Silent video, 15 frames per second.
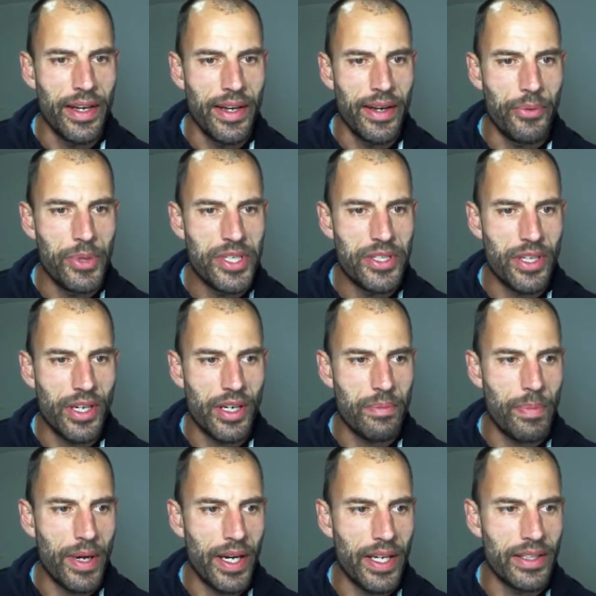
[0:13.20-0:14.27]
We start
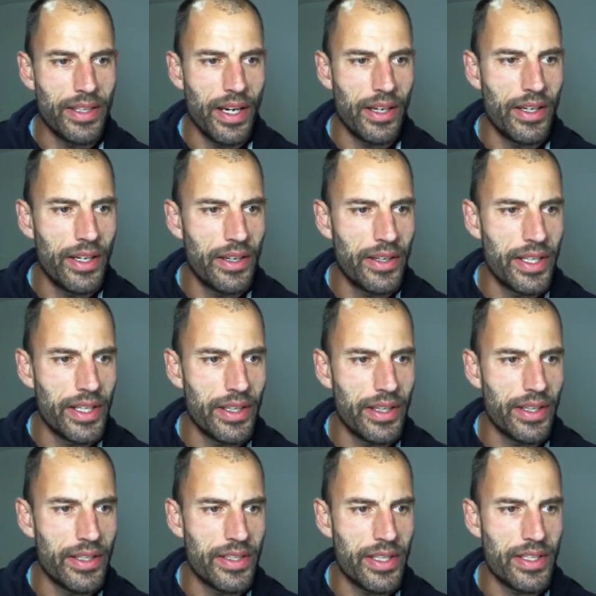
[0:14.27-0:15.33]
by downloading
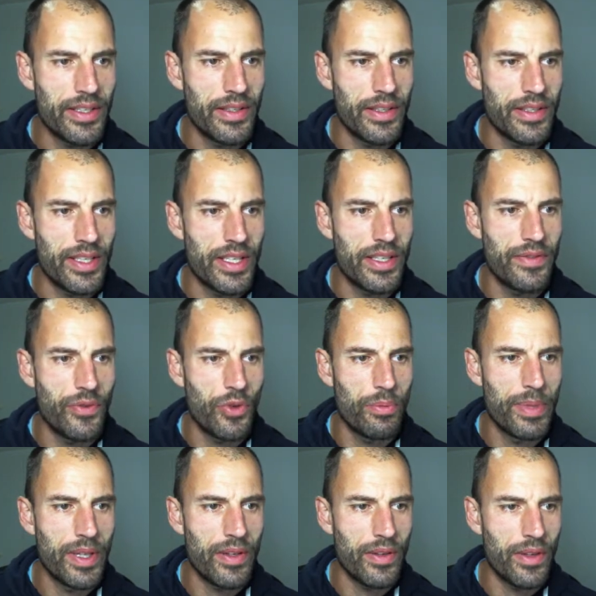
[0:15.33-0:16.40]
the
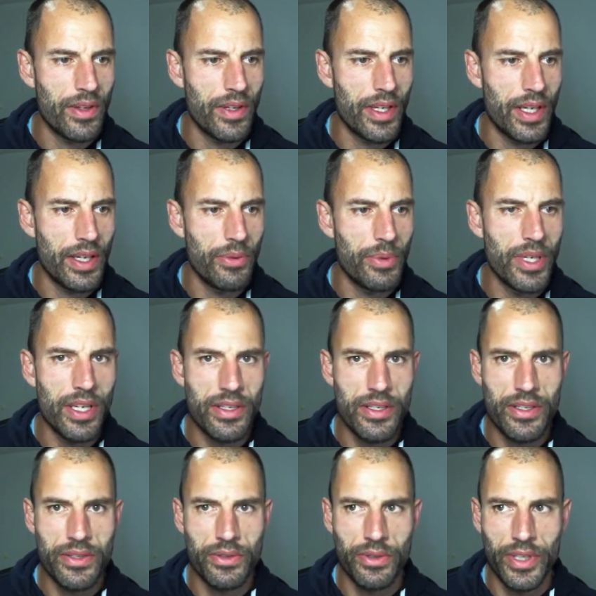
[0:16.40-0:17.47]
64-bit Windows
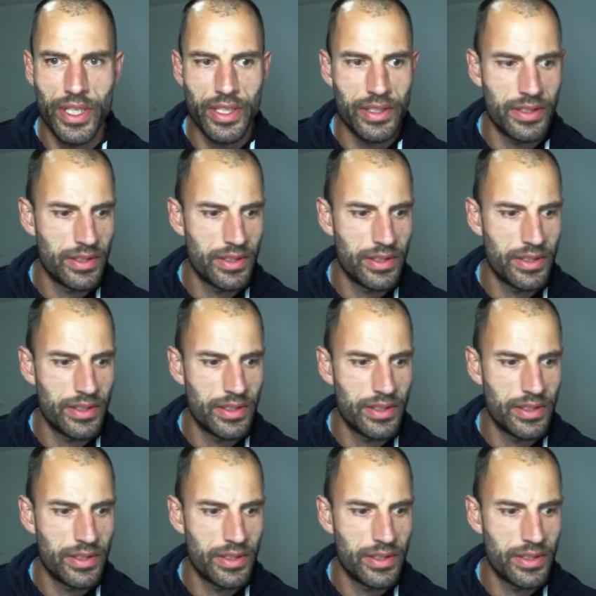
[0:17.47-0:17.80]
installer.